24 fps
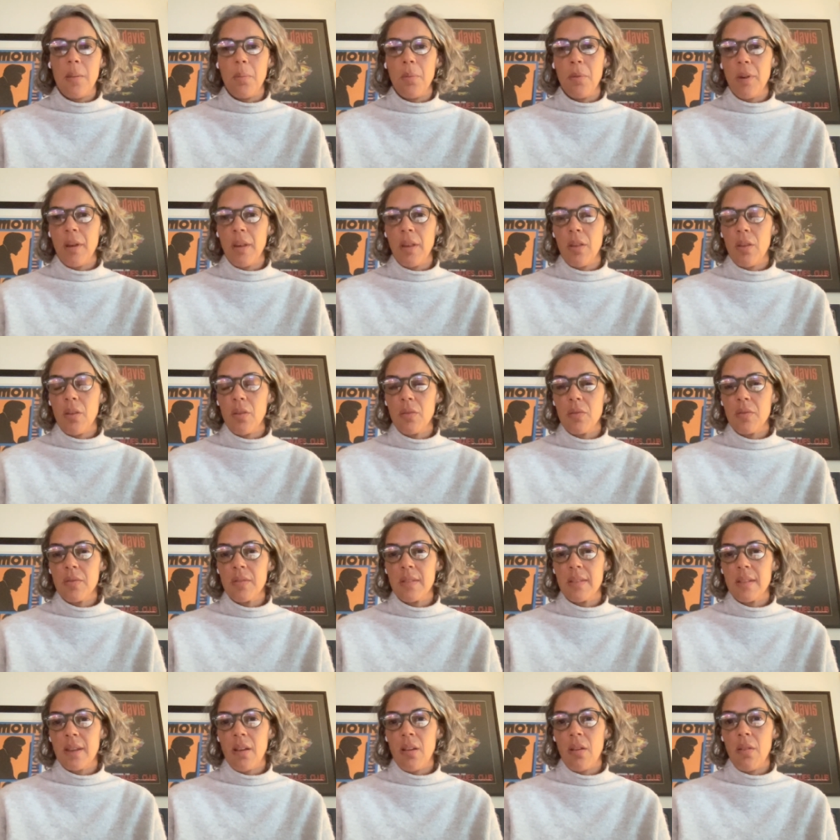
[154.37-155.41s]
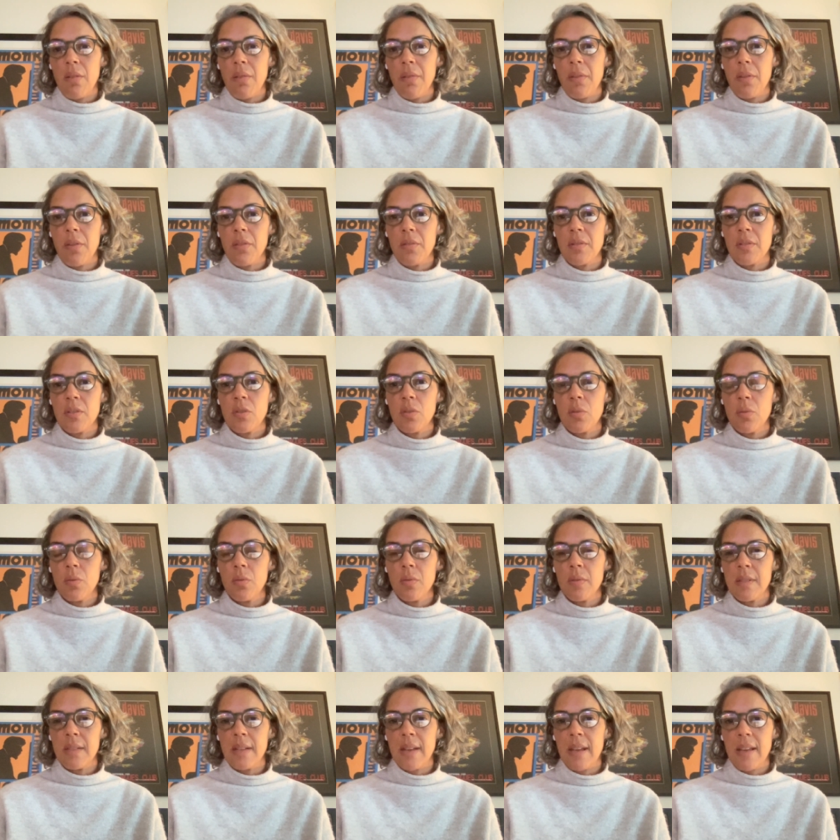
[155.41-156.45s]
putting all of those
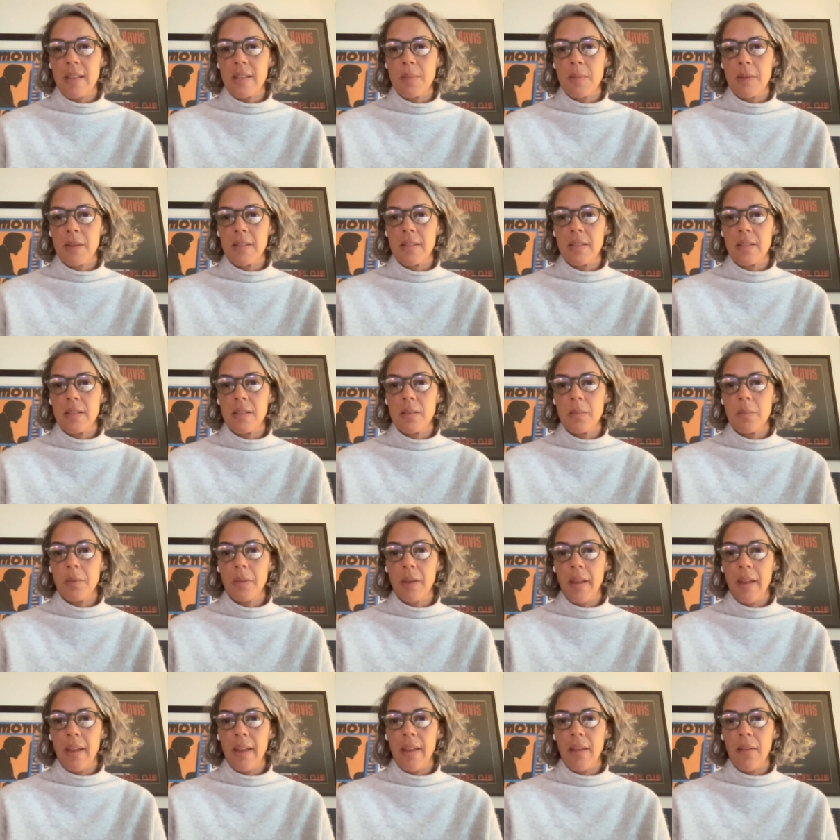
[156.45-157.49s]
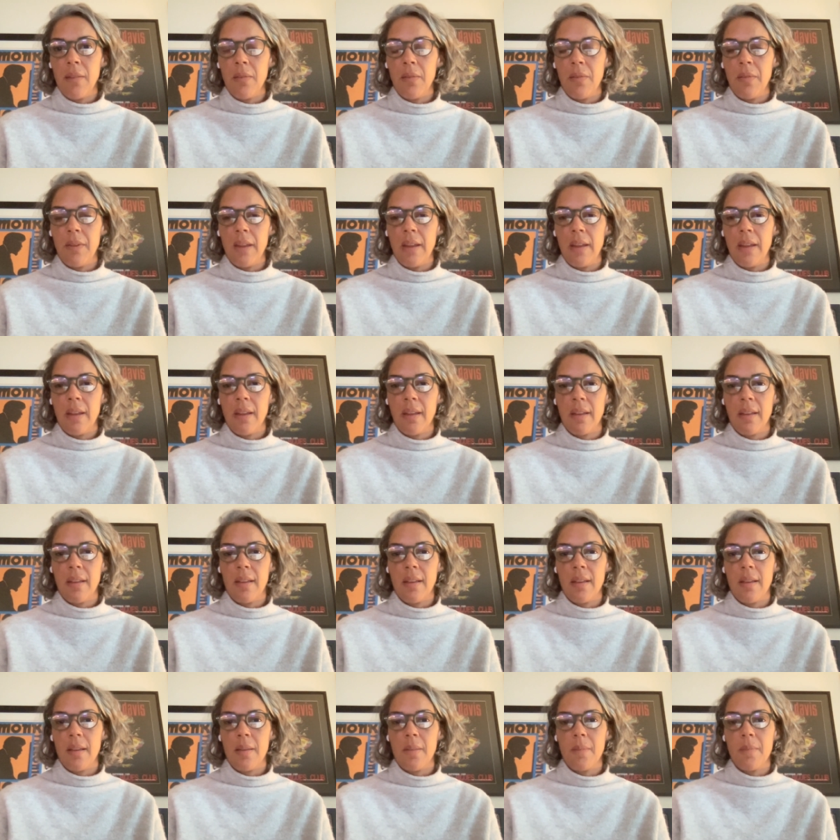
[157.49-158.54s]
tools and aspects into play
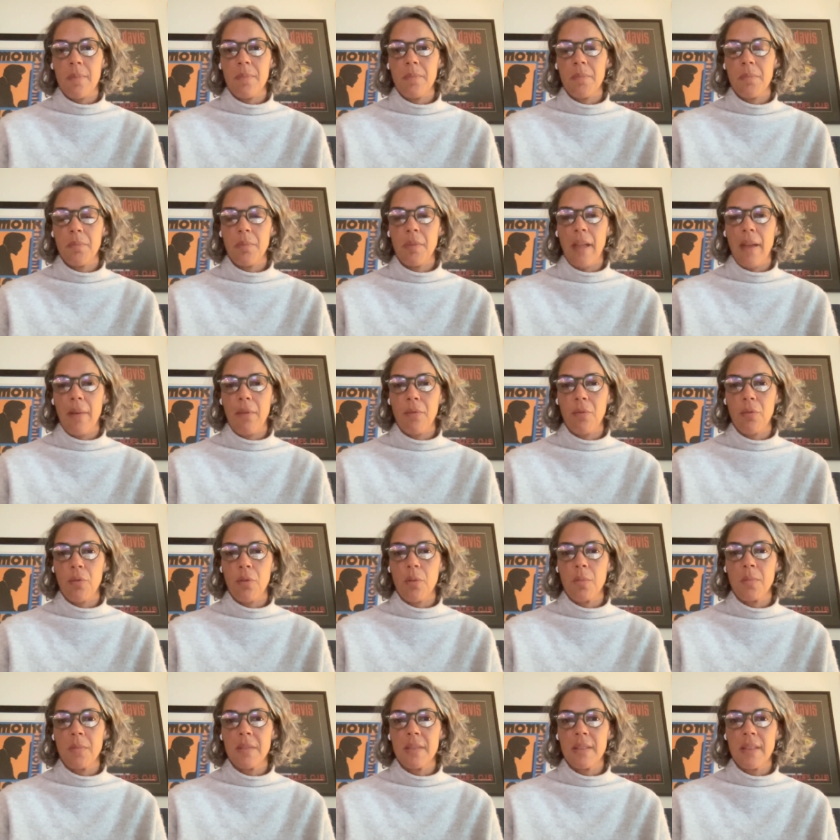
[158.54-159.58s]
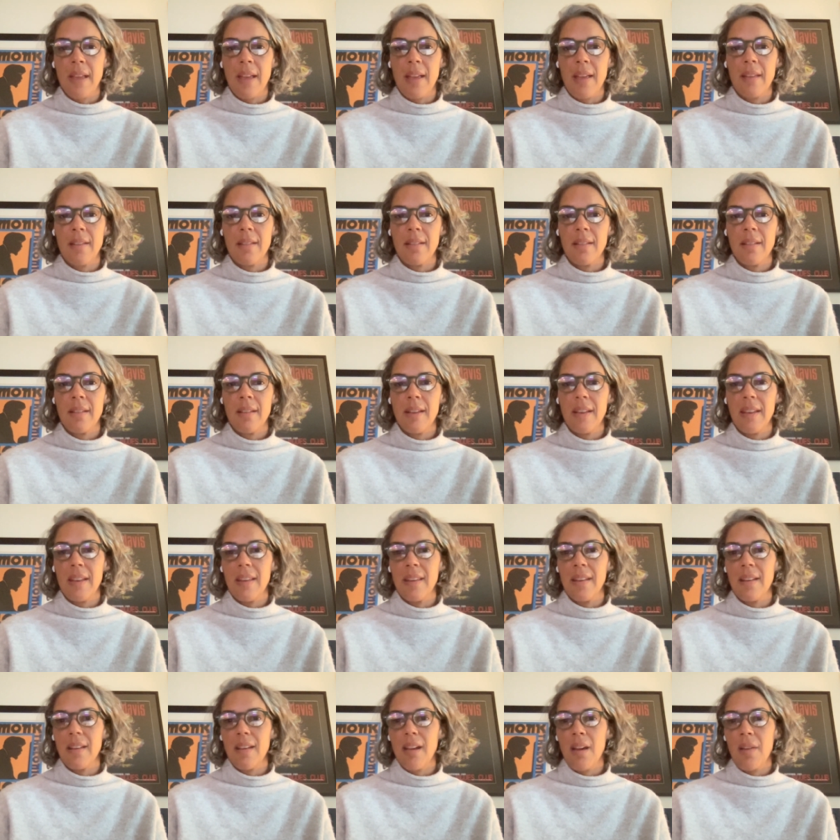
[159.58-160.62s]
via platforms that
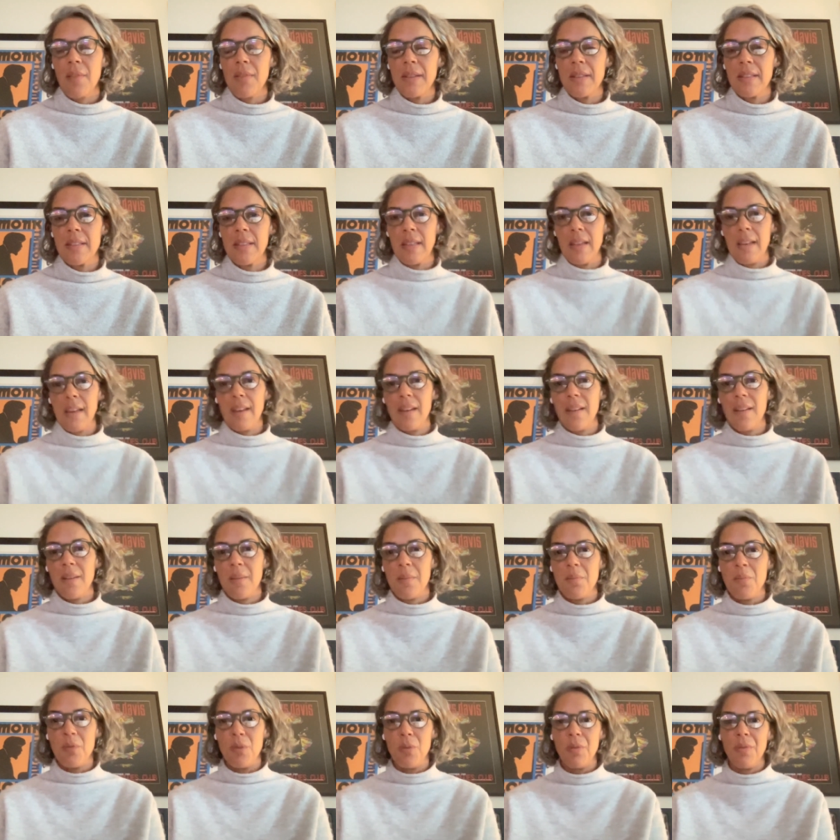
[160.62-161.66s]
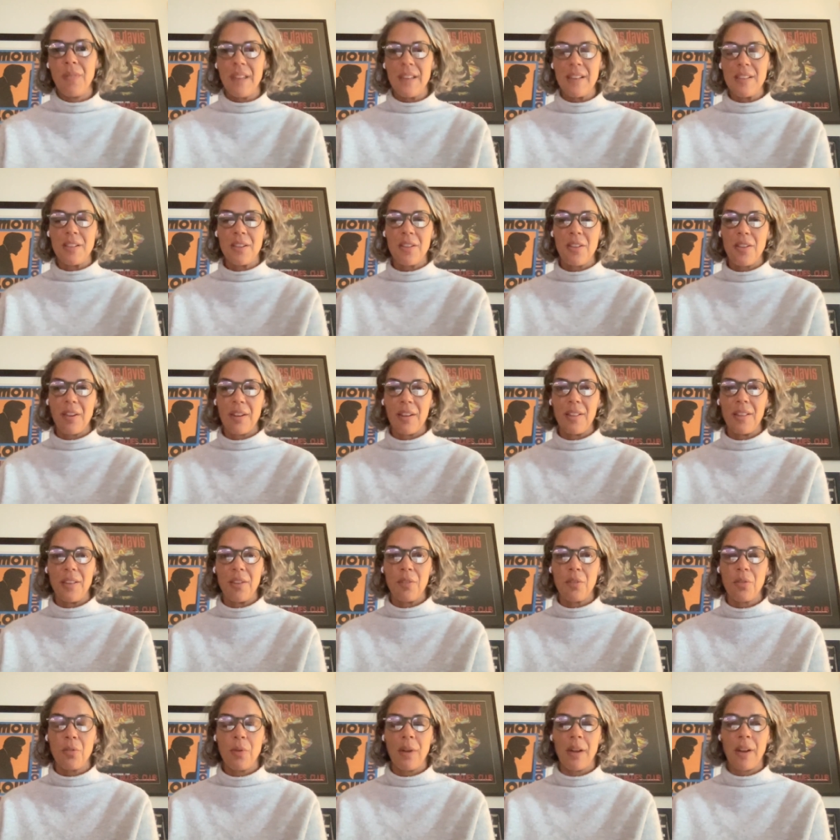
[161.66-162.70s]
can obviously move things along a
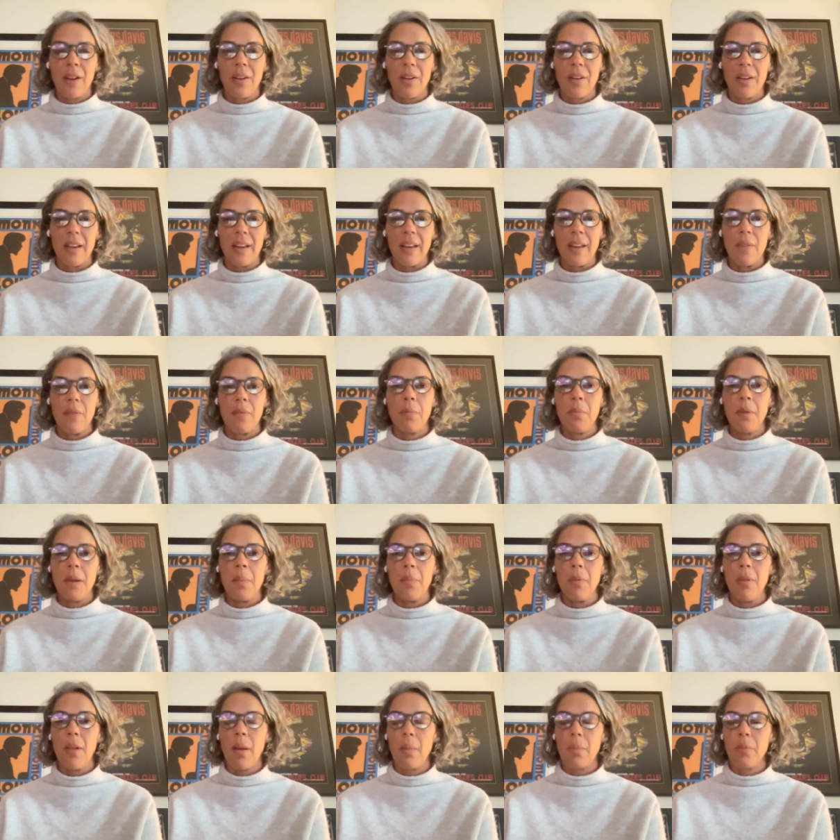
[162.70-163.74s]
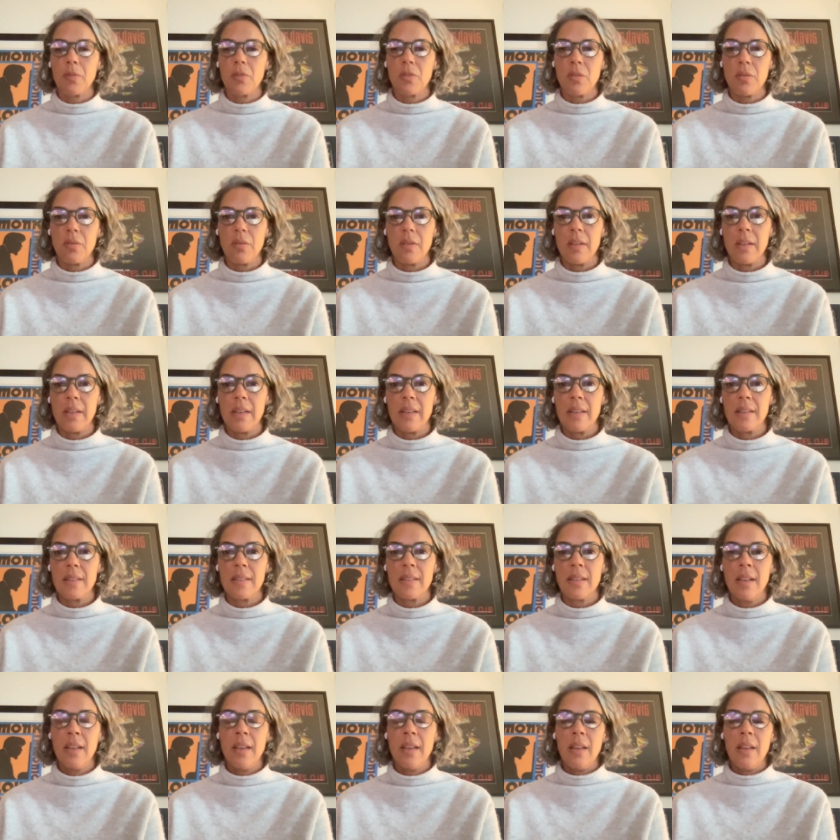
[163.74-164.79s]
little quicker and give people opportunities